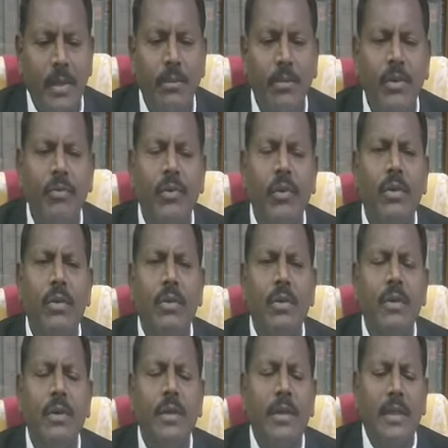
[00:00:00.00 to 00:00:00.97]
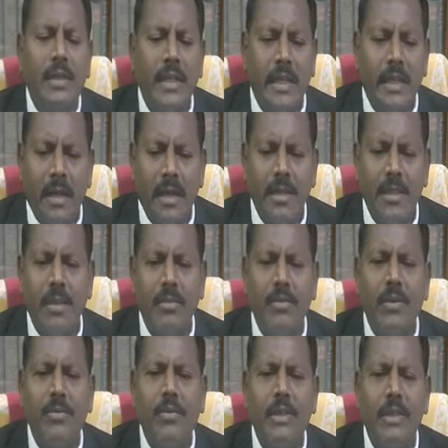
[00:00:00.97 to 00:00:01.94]
Before the concept
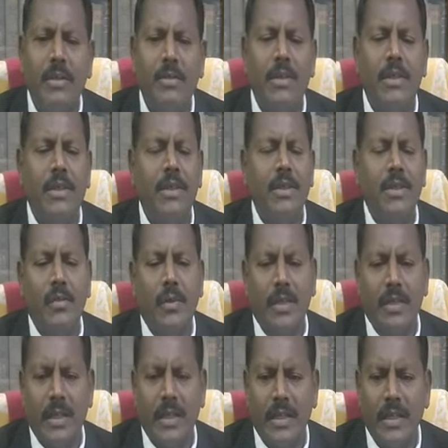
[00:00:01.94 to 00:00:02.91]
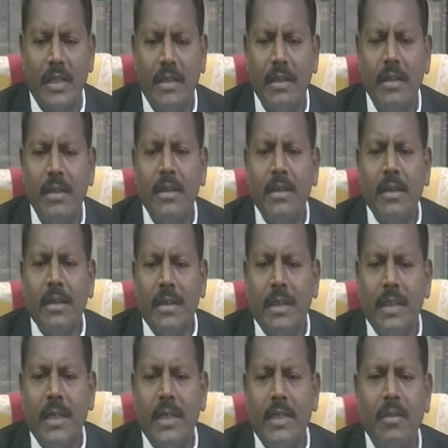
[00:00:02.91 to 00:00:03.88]
of reservations were set in,
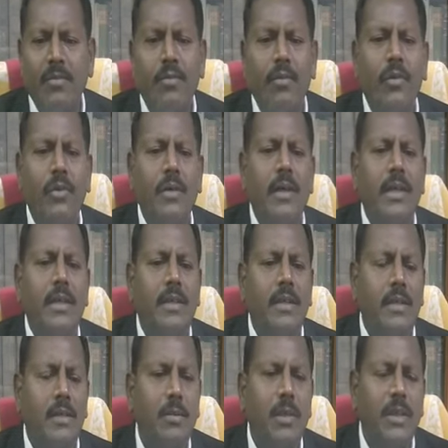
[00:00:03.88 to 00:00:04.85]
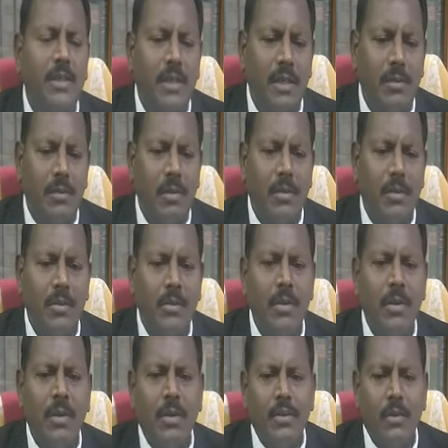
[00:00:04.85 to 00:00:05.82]
the other four classes mentioned above
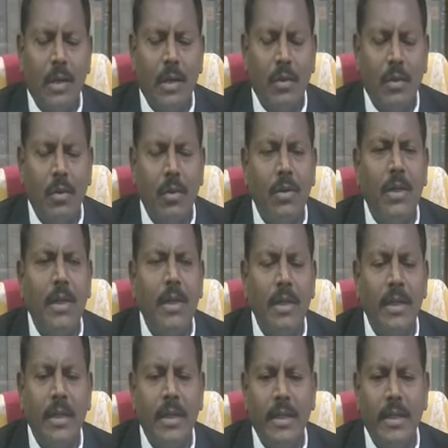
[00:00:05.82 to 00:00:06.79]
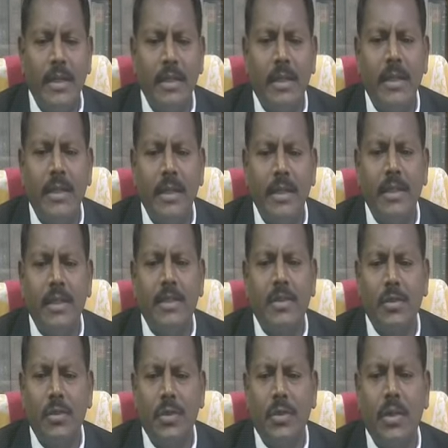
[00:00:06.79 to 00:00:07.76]
were totally enjoying the
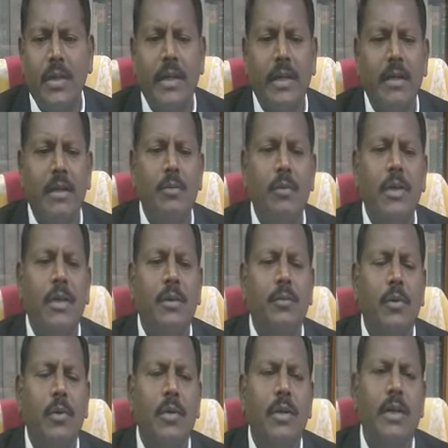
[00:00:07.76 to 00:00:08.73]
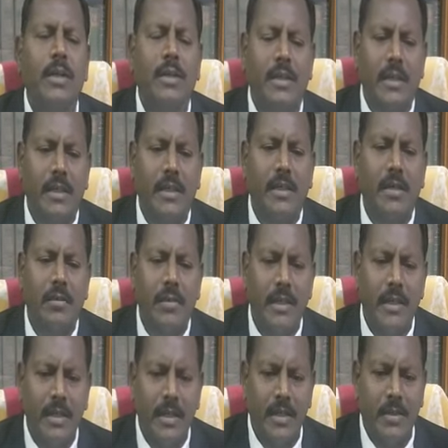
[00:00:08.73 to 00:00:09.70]
socio-economic and political sector of the
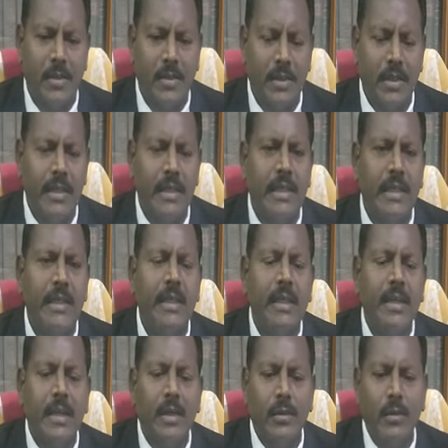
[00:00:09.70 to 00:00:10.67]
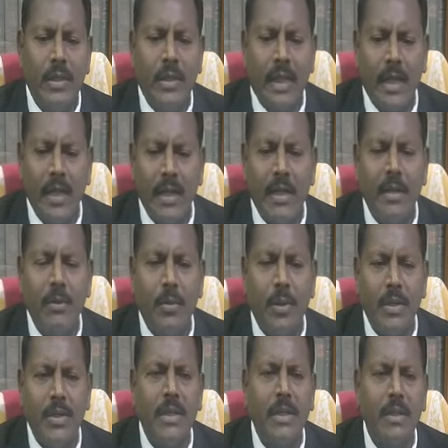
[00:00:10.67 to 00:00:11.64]
Indian society with
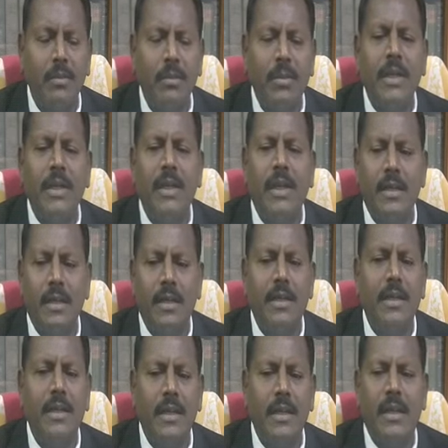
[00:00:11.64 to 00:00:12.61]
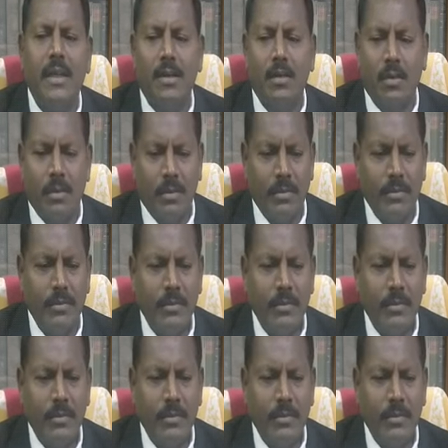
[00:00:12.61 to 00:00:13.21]
100% being under their control.